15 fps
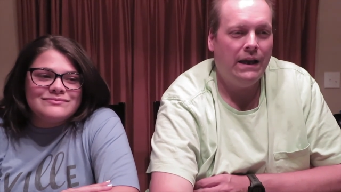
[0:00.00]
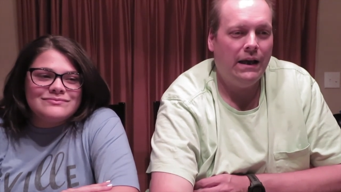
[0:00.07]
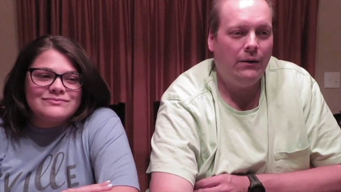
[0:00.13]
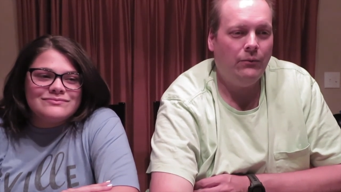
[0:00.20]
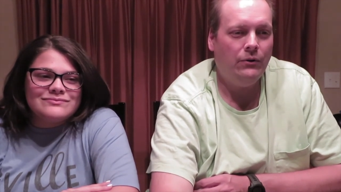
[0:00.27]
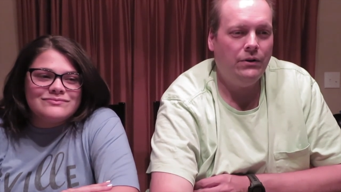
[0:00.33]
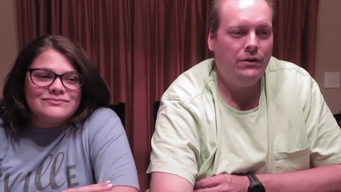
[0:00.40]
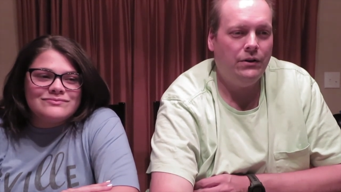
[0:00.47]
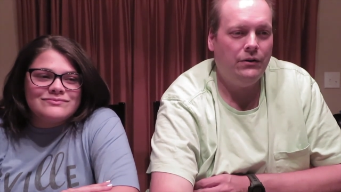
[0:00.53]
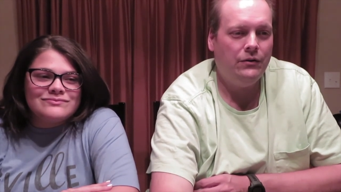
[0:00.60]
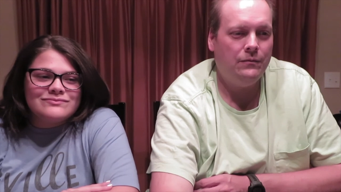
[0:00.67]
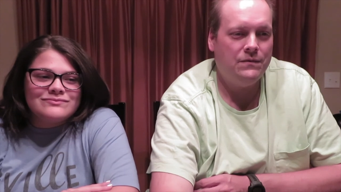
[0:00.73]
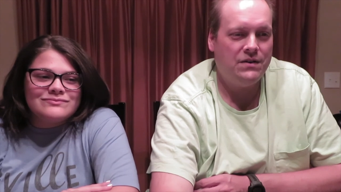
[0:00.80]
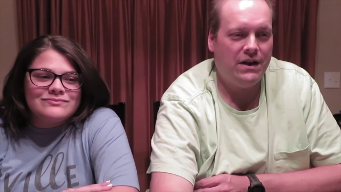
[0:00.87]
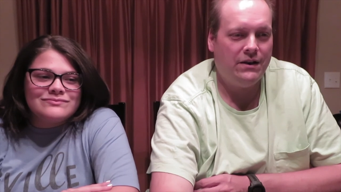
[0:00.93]
Speaker 1: I want to do
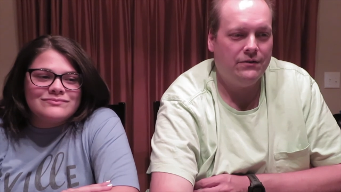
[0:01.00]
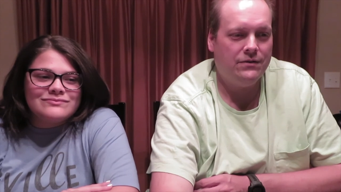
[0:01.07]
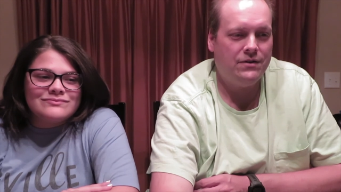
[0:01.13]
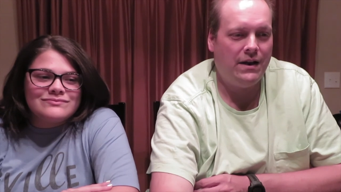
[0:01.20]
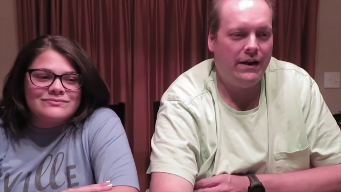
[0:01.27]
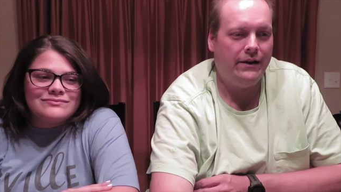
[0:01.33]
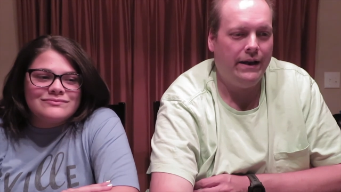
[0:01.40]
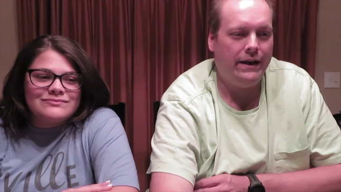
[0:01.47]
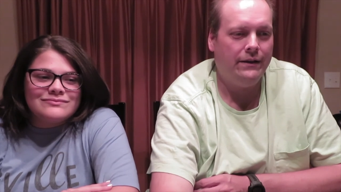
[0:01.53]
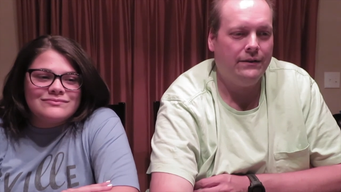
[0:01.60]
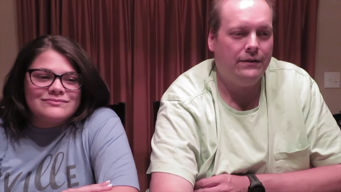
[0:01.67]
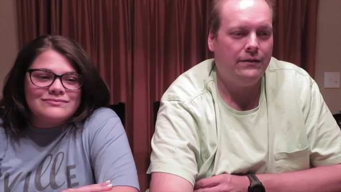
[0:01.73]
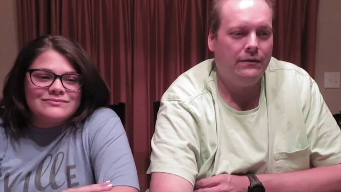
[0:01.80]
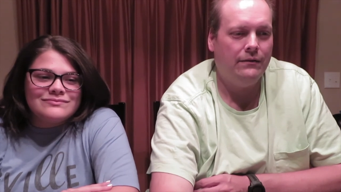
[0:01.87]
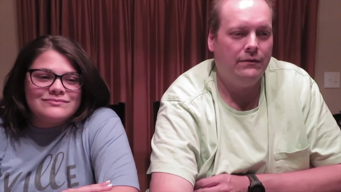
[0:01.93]
some channel shout
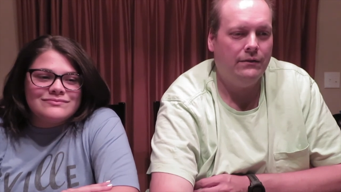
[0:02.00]
outs